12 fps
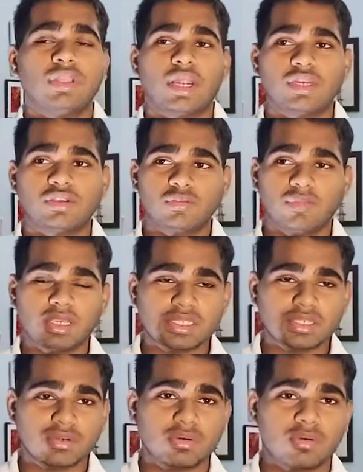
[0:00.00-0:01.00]
that you
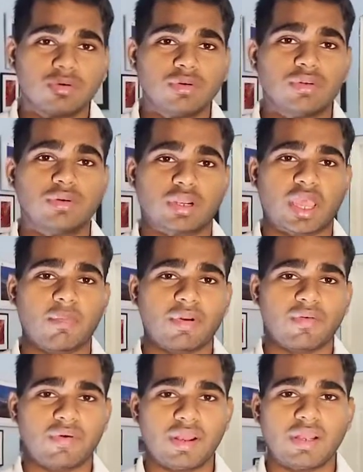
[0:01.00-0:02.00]
must know your
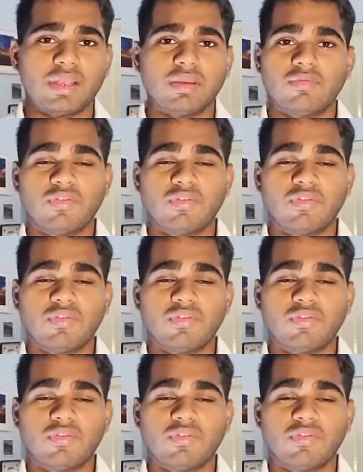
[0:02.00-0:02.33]
camera well.